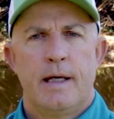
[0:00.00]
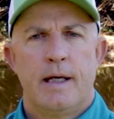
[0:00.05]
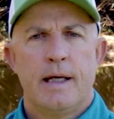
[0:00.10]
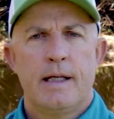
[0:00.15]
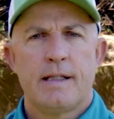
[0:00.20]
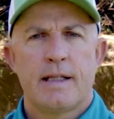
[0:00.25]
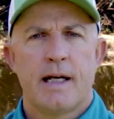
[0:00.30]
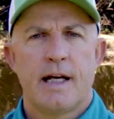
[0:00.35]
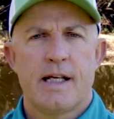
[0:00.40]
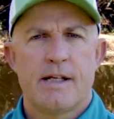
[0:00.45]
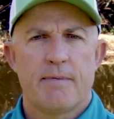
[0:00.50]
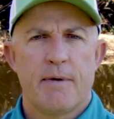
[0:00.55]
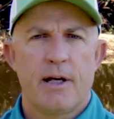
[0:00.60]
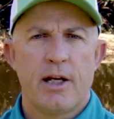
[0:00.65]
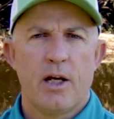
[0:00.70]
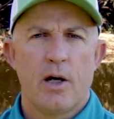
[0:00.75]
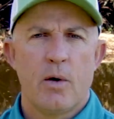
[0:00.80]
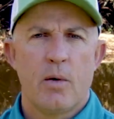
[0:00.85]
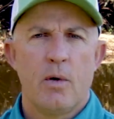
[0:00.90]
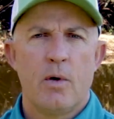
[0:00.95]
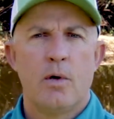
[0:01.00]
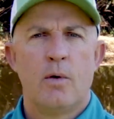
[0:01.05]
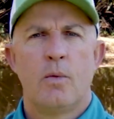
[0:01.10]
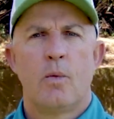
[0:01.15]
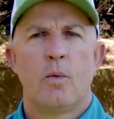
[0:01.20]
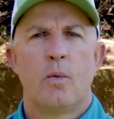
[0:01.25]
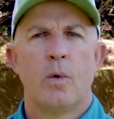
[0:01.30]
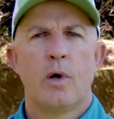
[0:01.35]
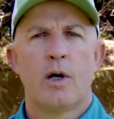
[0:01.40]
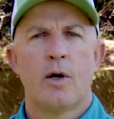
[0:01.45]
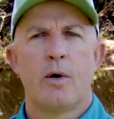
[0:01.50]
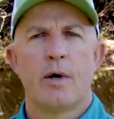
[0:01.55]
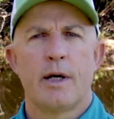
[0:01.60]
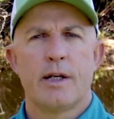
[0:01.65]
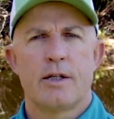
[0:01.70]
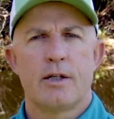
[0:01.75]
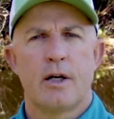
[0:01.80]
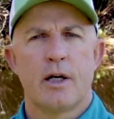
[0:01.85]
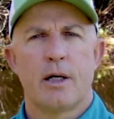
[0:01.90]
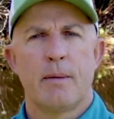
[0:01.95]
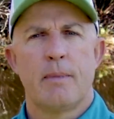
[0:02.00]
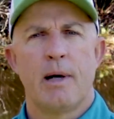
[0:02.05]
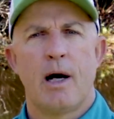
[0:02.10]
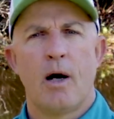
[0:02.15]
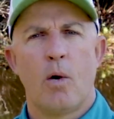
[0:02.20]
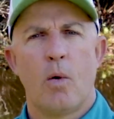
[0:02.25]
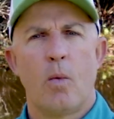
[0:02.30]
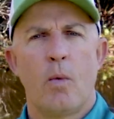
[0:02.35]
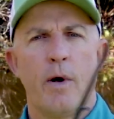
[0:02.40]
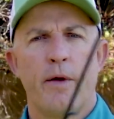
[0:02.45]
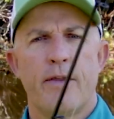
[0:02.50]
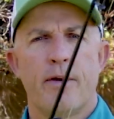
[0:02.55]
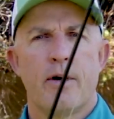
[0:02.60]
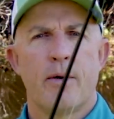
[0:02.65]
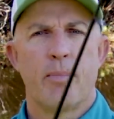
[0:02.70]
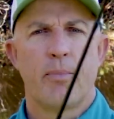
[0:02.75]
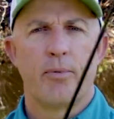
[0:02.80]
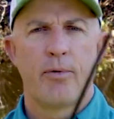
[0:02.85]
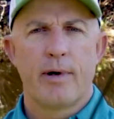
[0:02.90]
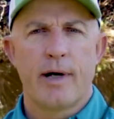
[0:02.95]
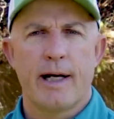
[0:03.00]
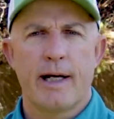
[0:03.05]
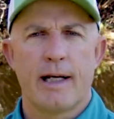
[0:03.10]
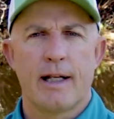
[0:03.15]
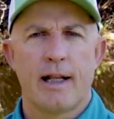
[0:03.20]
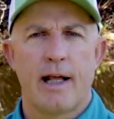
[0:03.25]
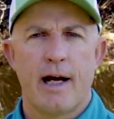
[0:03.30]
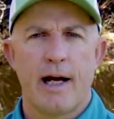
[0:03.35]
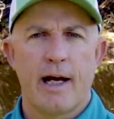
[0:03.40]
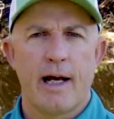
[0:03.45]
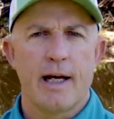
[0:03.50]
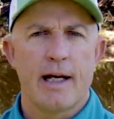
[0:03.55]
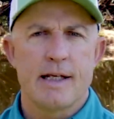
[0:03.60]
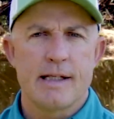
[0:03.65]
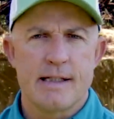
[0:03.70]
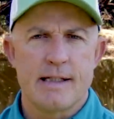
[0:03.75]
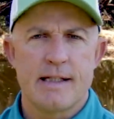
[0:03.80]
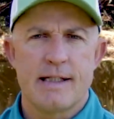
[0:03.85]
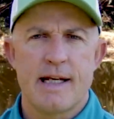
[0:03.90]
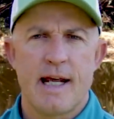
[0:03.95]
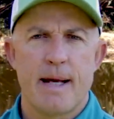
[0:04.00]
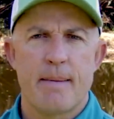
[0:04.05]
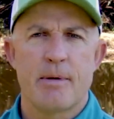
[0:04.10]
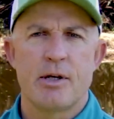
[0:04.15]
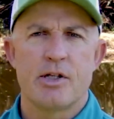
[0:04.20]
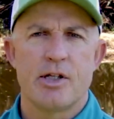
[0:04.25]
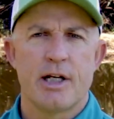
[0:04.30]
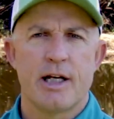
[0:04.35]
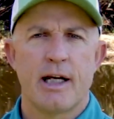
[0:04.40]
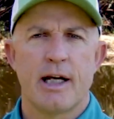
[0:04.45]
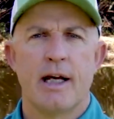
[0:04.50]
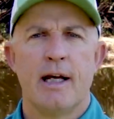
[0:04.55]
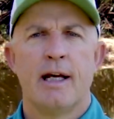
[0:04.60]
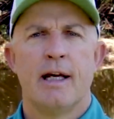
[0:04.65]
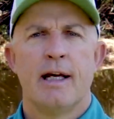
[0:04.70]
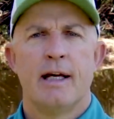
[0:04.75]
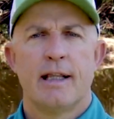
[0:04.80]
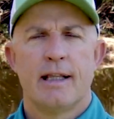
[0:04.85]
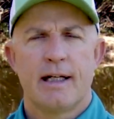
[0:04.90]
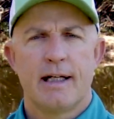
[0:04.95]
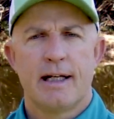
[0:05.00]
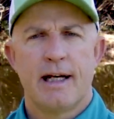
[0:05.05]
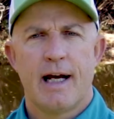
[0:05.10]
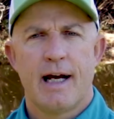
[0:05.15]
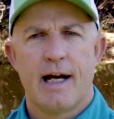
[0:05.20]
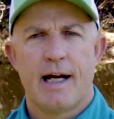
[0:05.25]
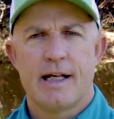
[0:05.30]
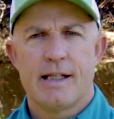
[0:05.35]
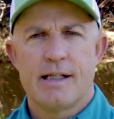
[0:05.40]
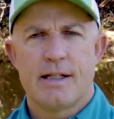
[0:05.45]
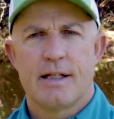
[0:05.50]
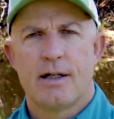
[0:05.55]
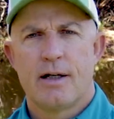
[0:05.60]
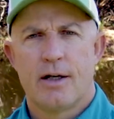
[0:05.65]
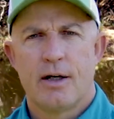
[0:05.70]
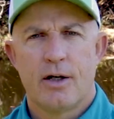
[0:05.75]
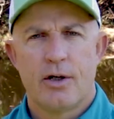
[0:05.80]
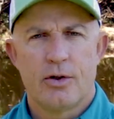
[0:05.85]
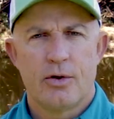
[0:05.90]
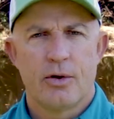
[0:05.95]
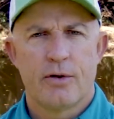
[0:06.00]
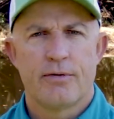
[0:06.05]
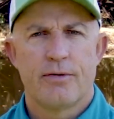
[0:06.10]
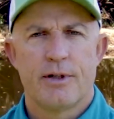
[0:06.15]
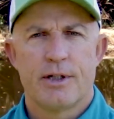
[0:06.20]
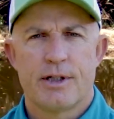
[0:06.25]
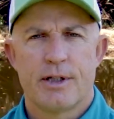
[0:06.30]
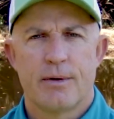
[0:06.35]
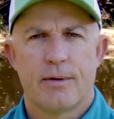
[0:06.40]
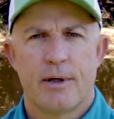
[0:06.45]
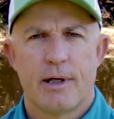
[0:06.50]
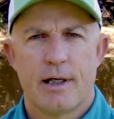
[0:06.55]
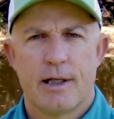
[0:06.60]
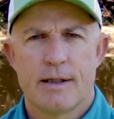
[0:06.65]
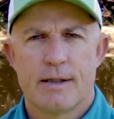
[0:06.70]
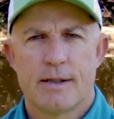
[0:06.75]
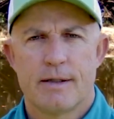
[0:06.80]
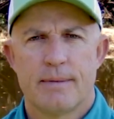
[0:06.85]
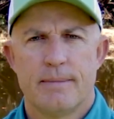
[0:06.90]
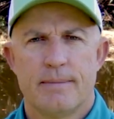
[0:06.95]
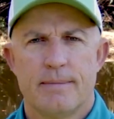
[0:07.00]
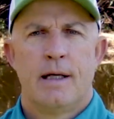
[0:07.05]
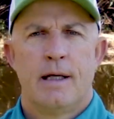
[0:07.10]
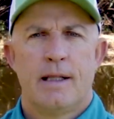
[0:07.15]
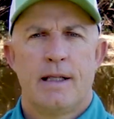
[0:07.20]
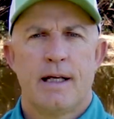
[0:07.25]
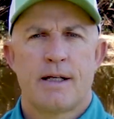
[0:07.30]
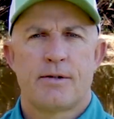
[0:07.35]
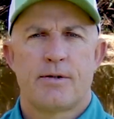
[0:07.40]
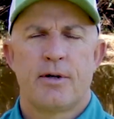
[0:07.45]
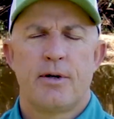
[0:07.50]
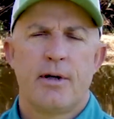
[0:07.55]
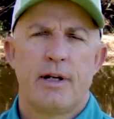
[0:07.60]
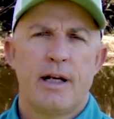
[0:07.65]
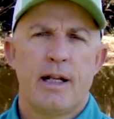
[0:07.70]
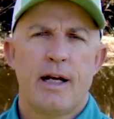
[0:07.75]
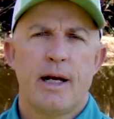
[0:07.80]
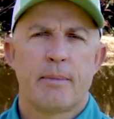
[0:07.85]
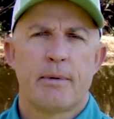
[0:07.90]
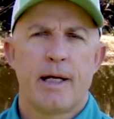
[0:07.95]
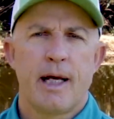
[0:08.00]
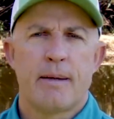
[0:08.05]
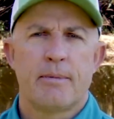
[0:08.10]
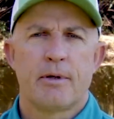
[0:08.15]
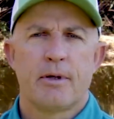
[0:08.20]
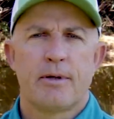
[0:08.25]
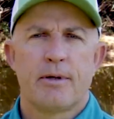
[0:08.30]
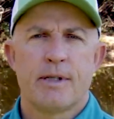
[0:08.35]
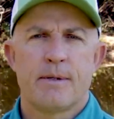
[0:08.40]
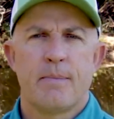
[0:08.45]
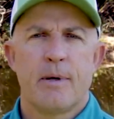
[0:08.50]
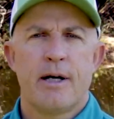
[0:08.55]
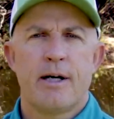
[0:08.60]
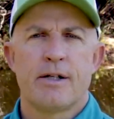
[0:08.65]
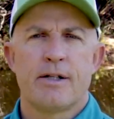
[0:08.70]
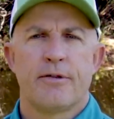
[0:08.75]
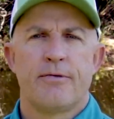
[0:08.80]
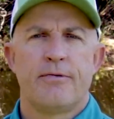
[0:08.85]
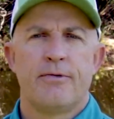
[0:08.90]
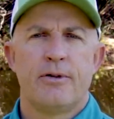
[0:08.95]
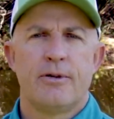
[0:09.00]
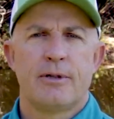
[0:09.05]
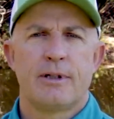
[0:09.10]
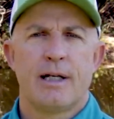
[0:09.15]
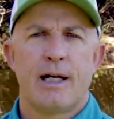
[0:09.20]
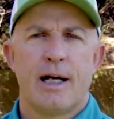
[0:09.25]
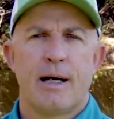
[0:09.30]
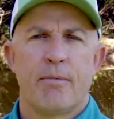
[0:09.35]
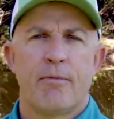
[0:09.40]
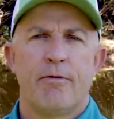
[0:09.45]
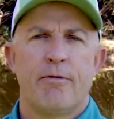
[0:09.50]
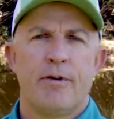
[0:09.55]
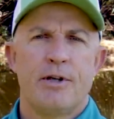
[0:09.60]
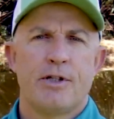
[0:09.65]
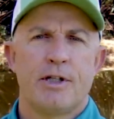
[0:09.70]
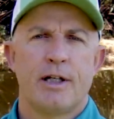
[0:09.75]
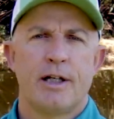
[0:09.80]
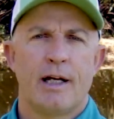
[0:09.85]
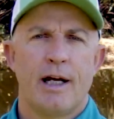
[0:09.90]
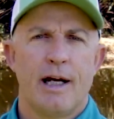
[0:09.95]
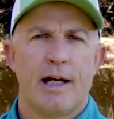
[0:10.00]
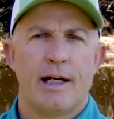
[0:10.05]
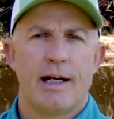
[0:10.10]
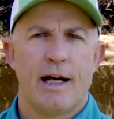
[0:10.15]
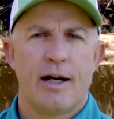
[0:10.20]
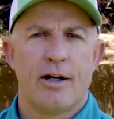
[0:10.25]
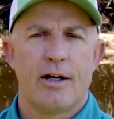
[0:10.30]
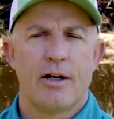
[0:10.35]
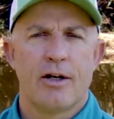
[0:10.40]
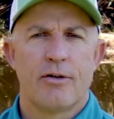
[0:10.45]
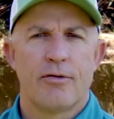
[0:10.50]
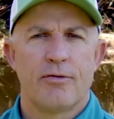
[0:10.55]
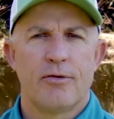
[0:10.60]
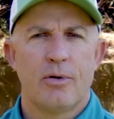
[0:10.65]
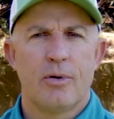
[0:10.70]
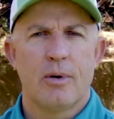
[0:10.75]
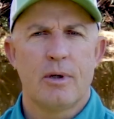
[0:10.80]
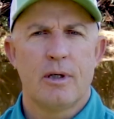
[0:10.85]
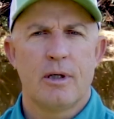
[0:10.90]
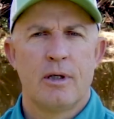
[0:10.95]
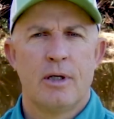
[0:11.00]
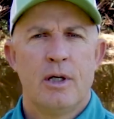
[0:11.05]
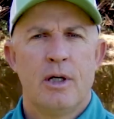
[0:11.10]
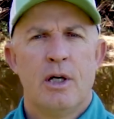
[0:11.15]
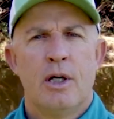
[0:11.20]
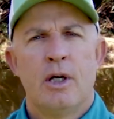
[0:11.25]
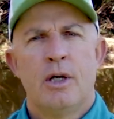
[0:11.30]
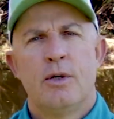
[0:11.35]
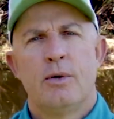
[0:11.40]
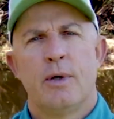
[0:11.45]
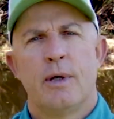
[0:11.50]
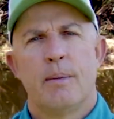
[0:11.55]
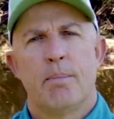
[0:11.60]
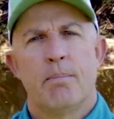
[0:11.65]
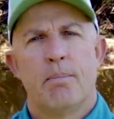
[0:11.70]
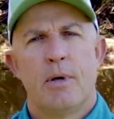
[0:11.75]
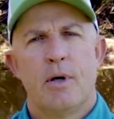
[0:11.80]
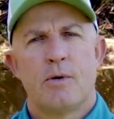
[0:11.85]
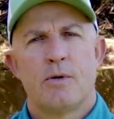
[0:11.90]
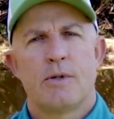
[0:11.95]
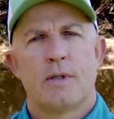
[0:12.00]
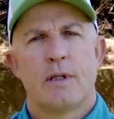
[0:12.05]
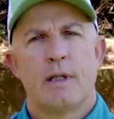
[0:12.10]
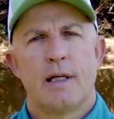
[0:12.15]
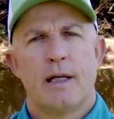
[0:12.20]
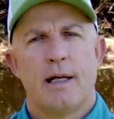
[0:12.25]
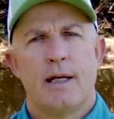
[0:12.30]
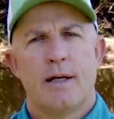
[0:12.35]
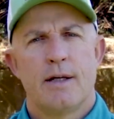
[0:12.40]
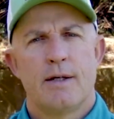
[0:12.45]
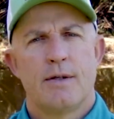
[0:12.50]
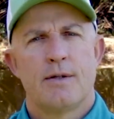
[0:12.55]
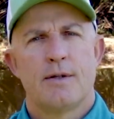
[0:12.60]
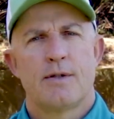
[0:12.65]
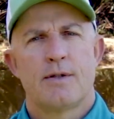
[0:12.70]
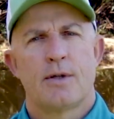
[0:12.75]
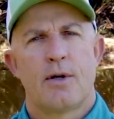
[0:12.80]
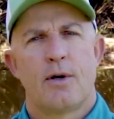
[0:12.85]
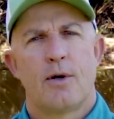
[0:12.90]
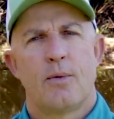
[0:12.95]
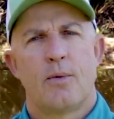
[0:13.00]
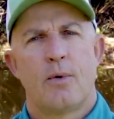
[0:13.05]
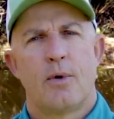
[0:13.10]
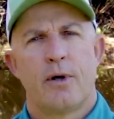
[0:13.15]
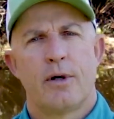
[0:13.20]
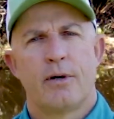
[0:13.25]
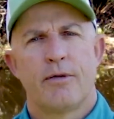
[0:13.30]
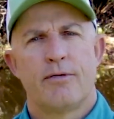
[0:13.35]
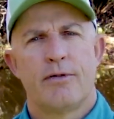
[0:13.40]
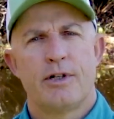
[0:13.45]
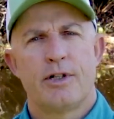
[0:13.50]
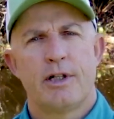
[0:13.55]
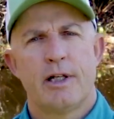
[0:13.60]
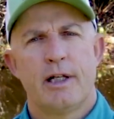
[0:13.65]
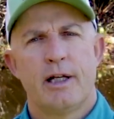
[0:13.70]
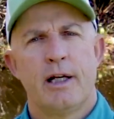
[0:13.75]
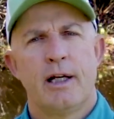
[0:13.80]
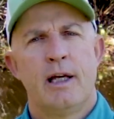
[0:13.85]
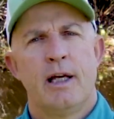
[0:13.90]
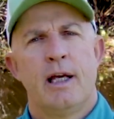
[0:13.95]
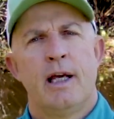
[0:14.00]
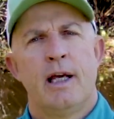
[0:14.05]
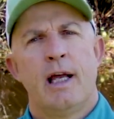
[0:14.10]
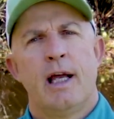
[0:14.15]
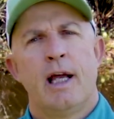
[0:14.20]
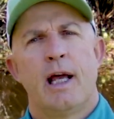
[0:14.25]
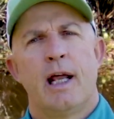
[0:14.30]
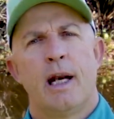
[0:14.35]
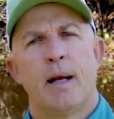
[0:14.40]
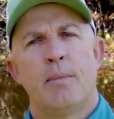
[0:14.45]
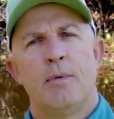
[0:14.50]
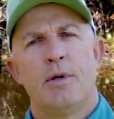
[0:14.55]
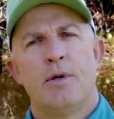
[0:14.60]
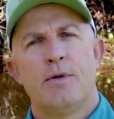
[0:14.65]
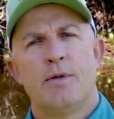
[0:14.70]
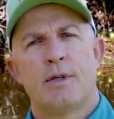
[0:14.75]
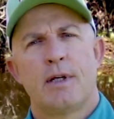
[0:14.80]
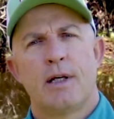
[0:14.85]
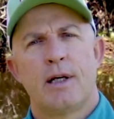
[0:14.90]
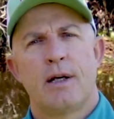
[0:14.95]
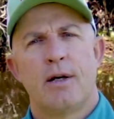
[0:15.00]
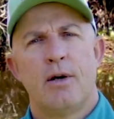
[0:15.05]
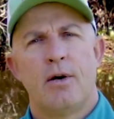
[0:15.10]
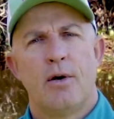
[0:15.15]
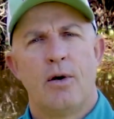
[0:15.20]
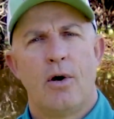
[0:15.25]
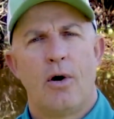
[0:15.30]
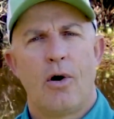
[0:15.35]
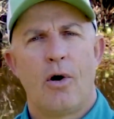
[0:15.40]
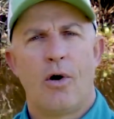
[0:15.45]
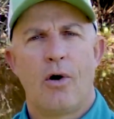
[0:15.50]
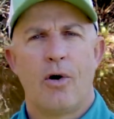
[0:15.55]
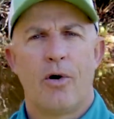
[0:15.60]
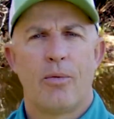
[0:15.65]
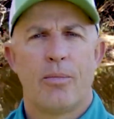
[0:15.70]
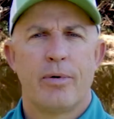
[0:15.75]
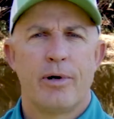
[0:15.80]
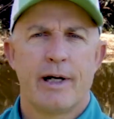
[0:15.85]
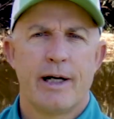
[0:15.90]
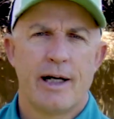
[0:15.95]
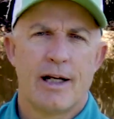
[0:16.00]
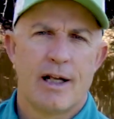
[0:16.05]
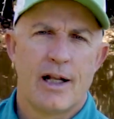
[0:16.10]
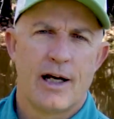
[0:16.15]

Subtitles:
In today's video, we're going to talk about whether braided line is damaging the guides on your fishing rods. Thanks for tuning in. I'm Captain Chris Myers, a full-time fishing guide down here in Florida, doing mostly saltwater fishing, and I'm using all braided